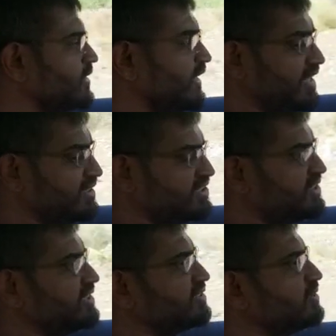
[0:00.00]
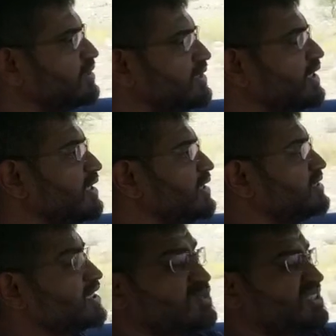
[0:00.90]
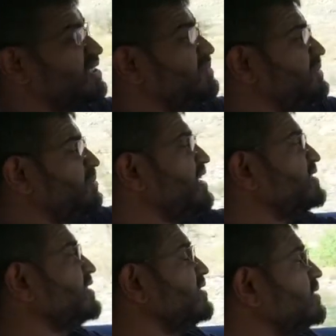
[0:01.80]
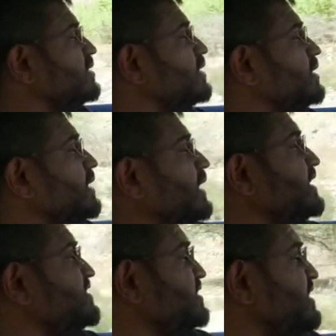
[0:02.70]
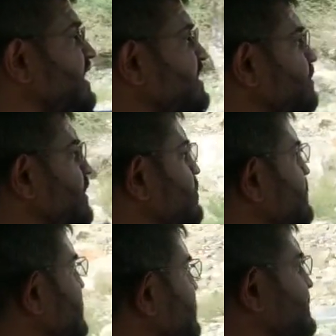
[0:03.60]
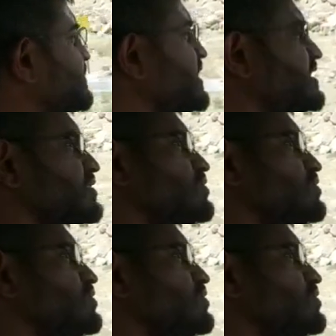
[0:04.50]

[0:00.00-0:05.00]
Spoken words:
Air conditioning is good. Sound system is amazing. It's just a nice place to be, and this seat is